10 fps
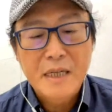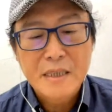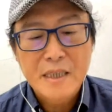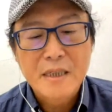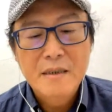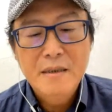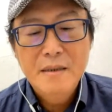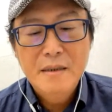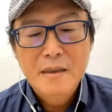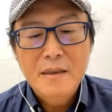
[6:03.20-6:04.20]

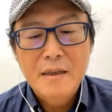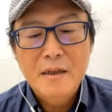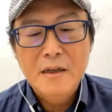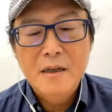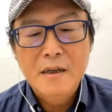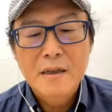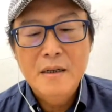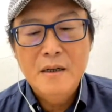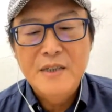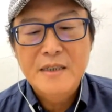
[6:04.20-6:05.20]
magazine
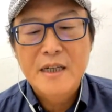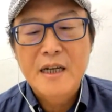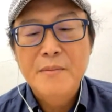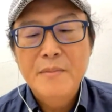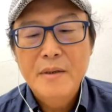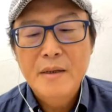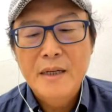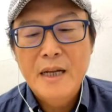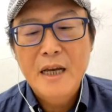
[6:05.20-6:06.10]
of that time.